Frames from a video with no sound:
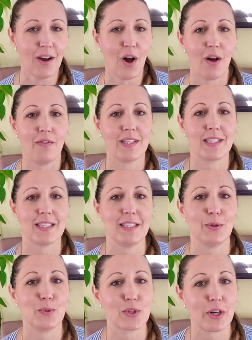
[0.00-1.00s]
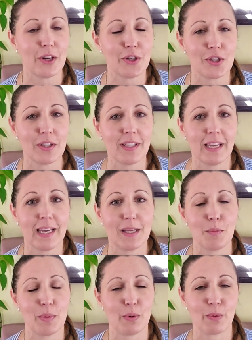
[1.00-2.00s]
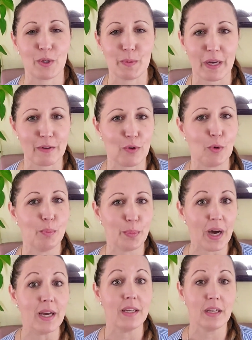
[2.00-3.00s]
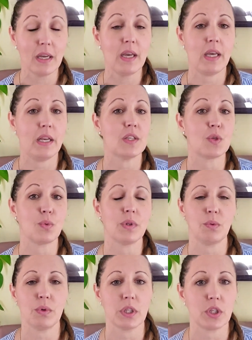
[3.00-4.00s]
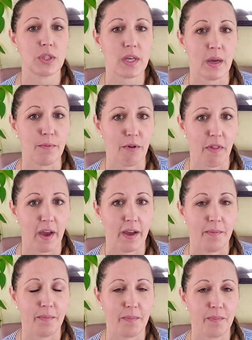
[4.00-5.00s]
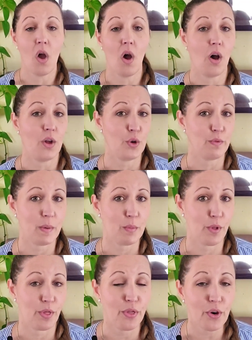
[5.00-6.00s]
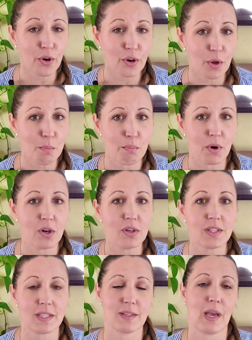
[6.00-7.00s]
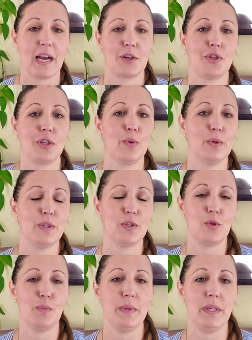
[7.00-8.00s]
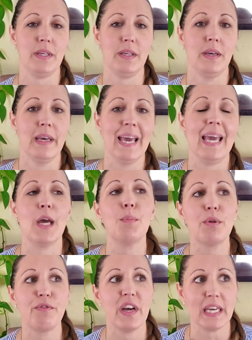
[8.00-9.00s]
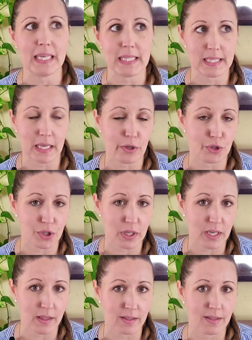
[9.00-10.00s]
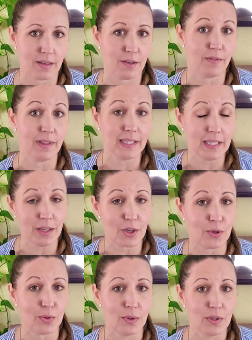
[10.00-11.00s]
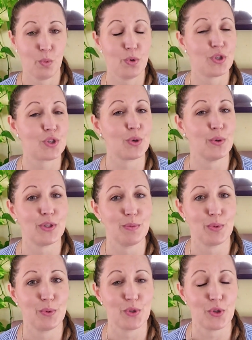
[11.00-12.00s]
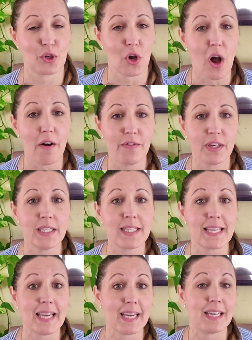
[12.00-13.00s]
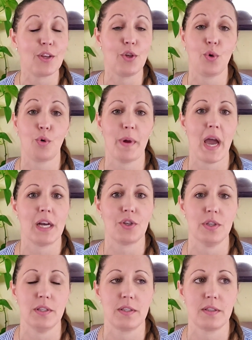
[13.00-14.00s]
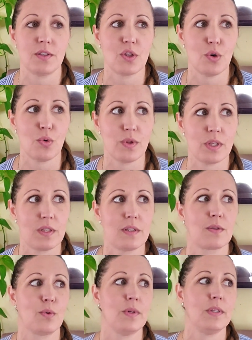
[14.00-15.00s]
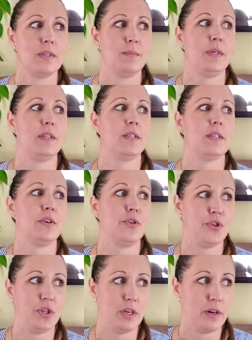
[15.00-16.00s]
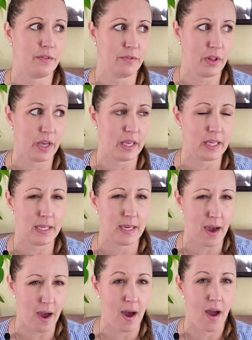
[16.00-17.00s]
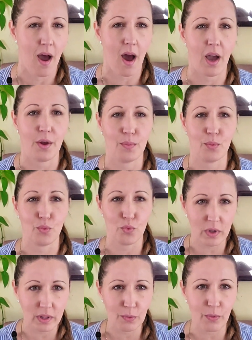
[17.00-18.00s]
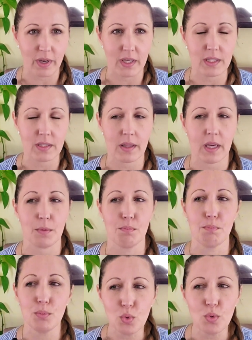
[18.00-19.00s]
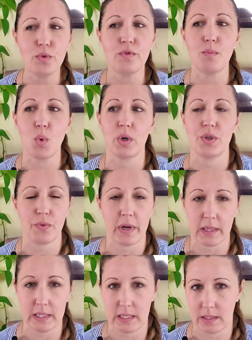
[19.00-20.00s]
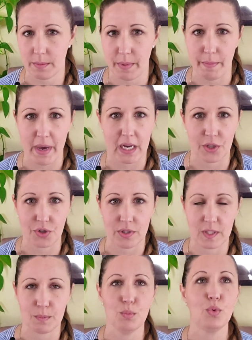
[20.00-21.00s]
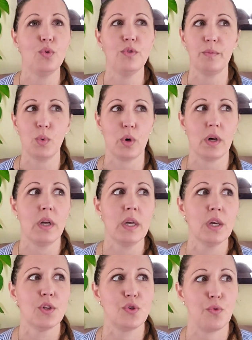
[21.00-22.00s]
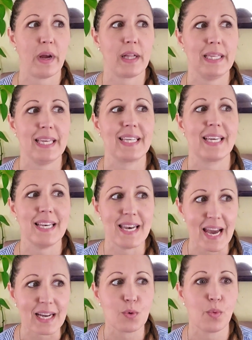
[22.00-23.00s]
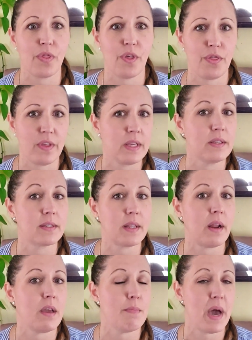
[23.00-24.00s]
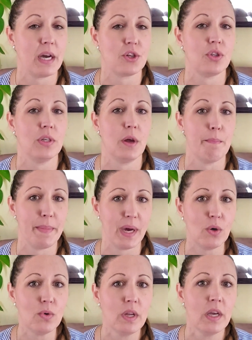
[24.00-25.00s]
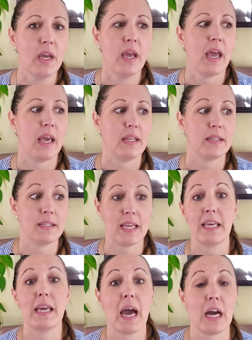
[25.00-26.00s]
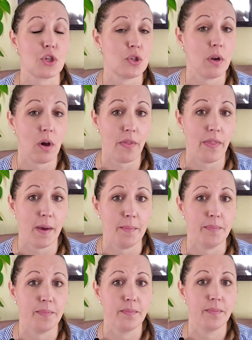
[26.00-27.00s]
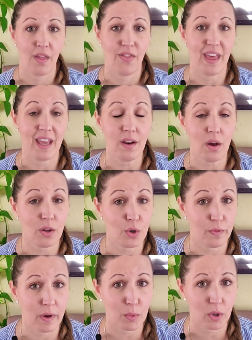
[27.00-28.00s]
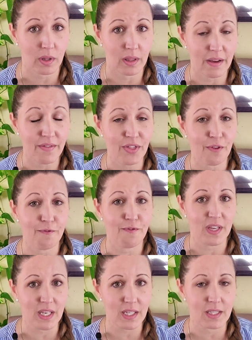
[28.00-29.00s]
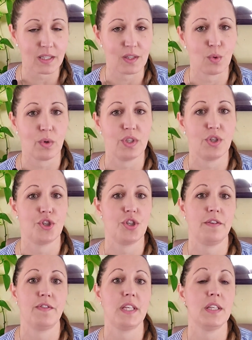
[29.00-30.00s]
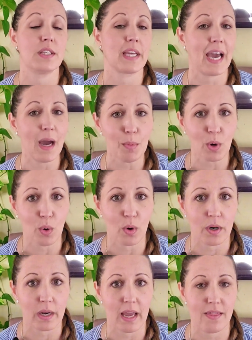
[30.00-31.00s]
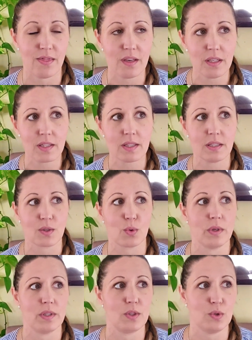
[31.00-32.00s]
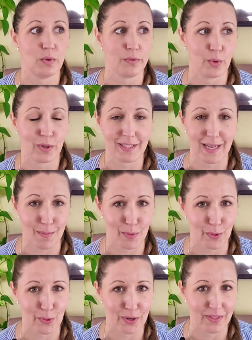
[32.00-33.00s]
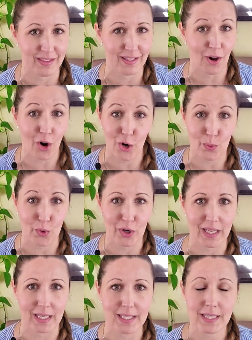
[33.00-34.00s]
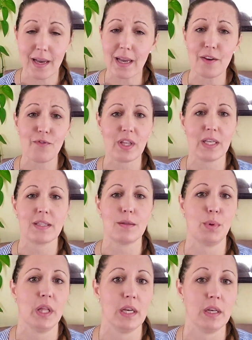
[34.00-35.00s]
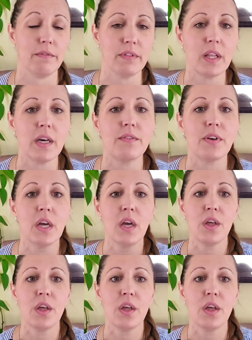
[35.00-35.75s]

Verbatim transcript: Obviously, use caution and be respectful, but it is a really, really good time for that on November 3rd, Mars is actually going to be amplifying its energy in the sign of Leo which is going to boost your confidence and your passions. So this is going to be this energy of like, yeah, I'm really ready to like move more directly into my passions, move more directly and connect with the things that I'm passionate about and take action on them. Then on November 11th, Venus is going to shift into Capricorn. And this is going to, of course, Capricorn, the hardworking sign, Venus, the planet of love.